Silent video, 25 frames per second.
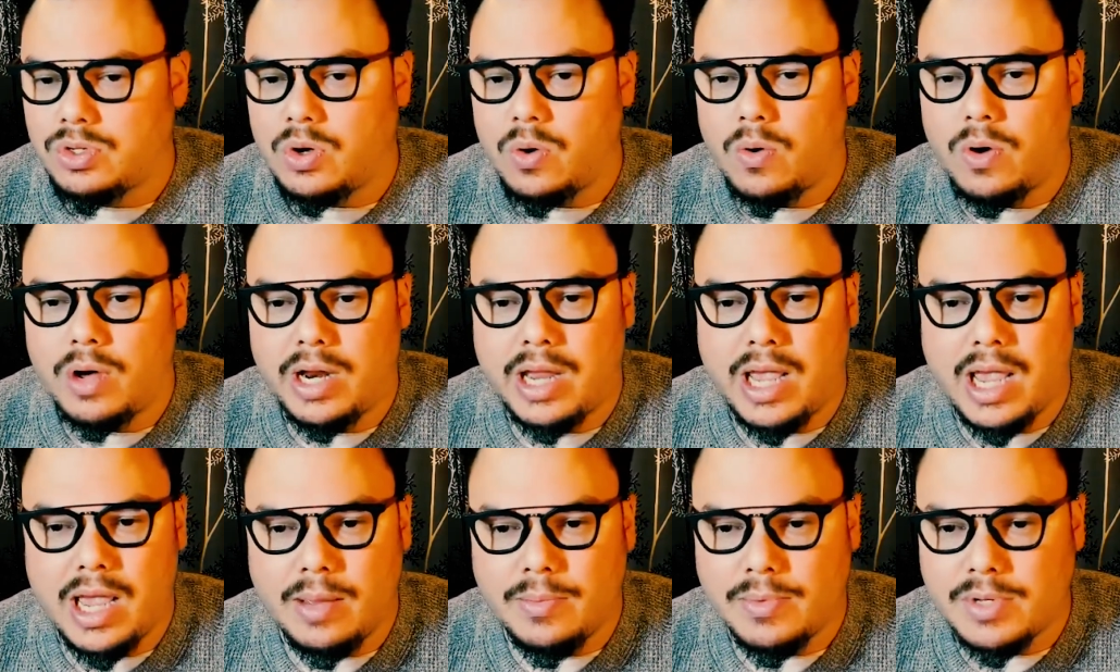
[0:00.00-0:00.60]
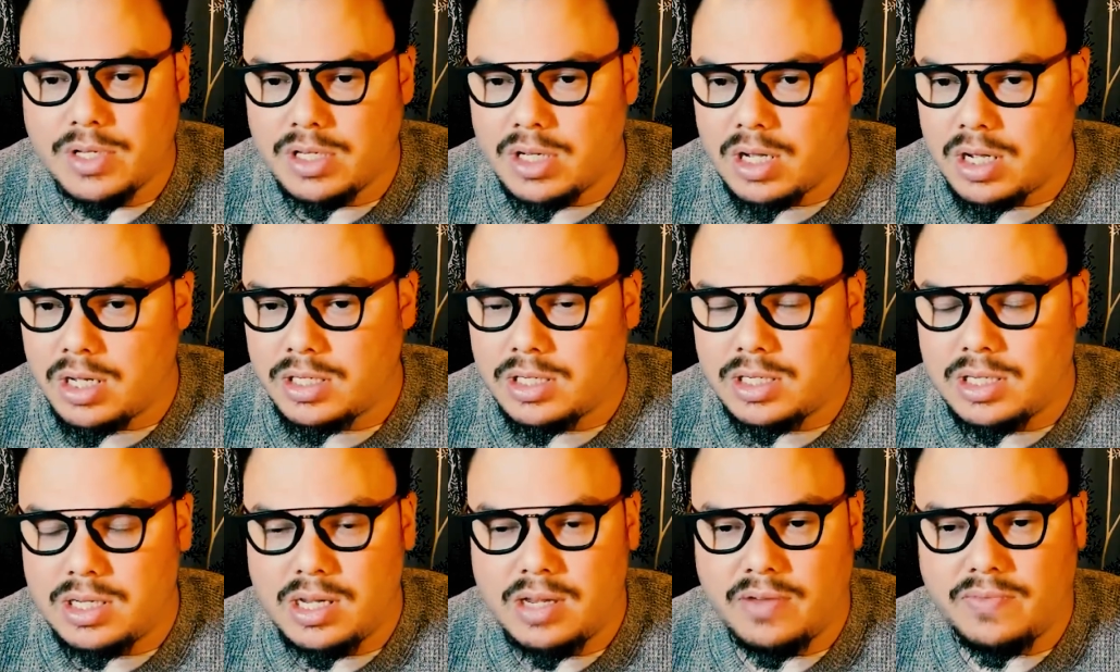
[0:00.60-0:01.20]
go on
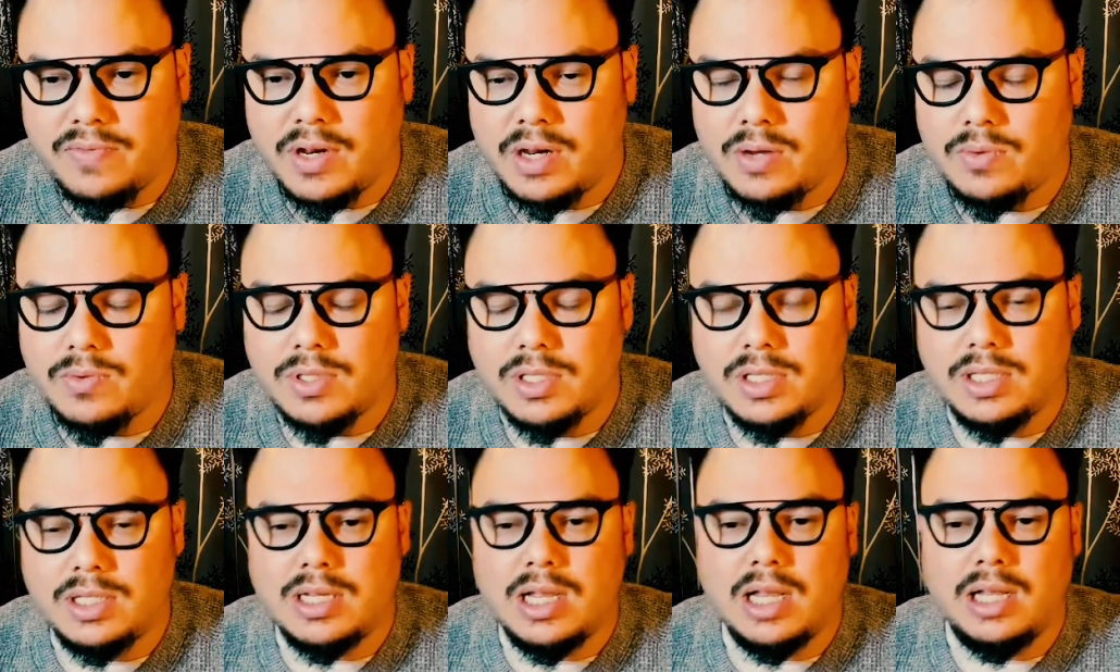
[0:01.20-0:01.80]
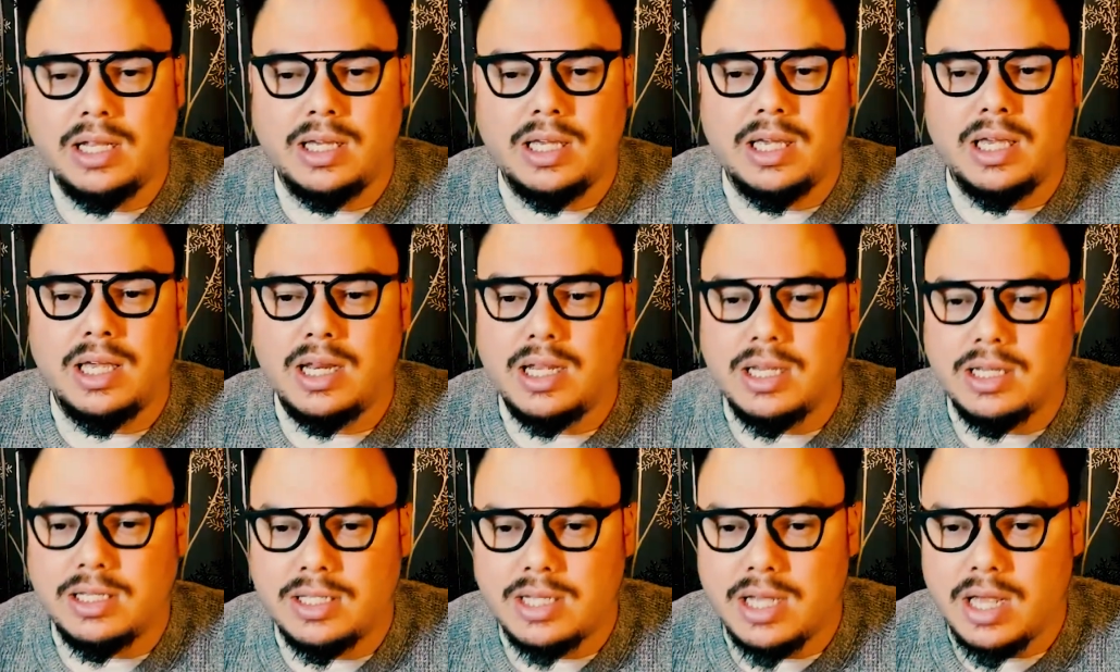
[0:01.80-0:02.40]
Amazon, see if anyone's selling it,
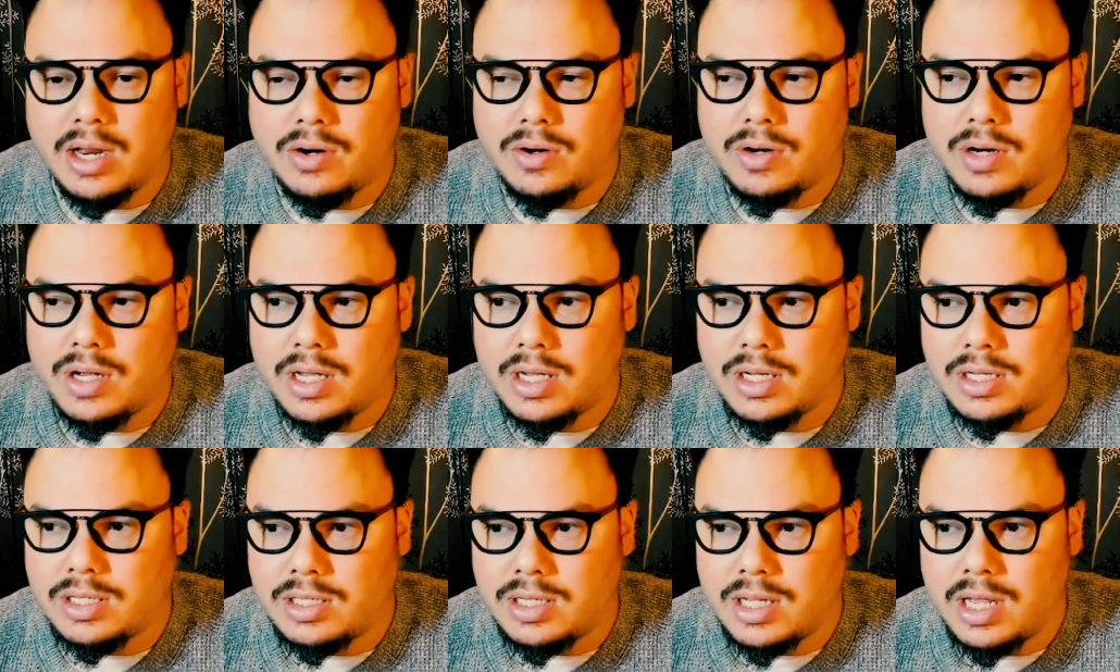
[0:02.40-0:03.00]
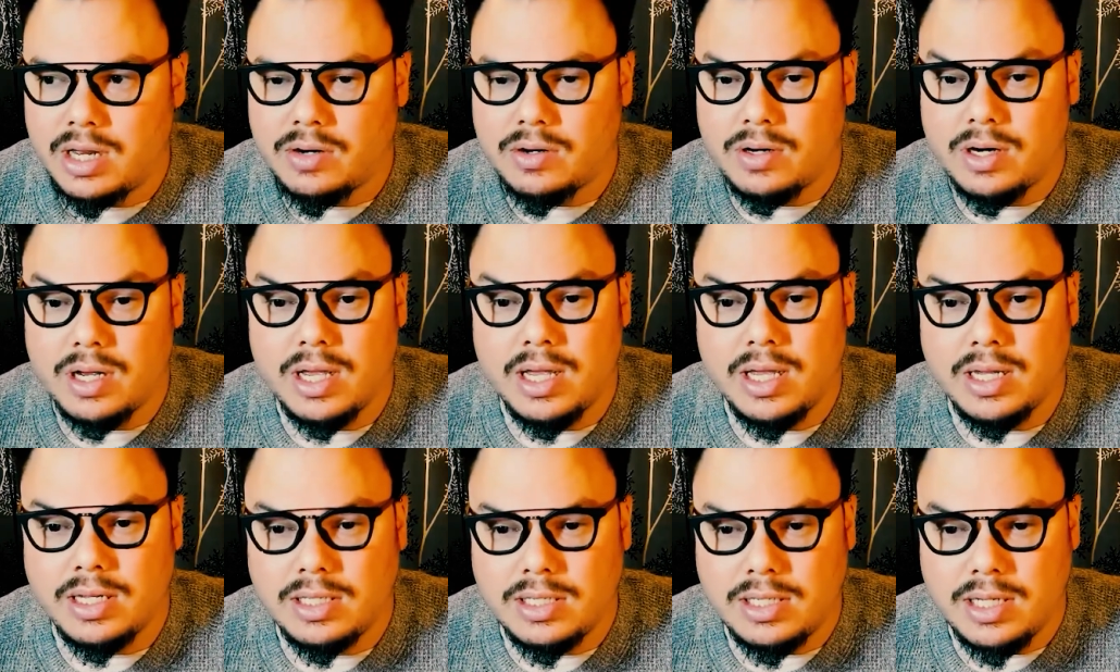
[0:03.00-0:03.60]
etc., etc.,
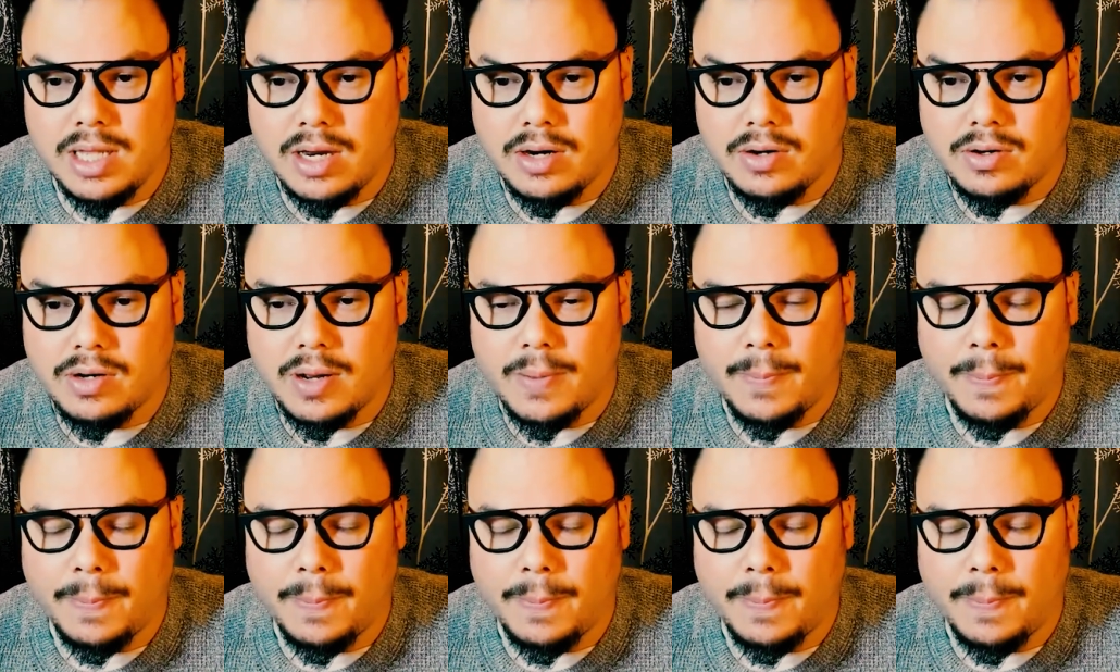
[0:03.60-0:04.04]
etc.